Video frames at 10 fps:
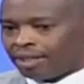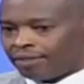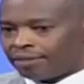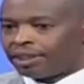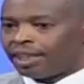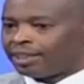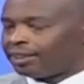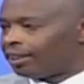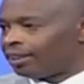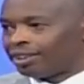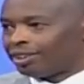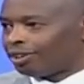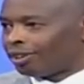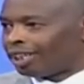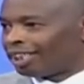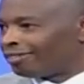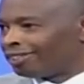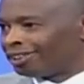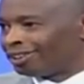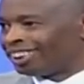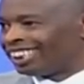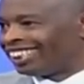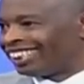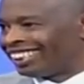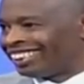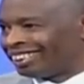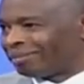have clearly said it's not a revenue generating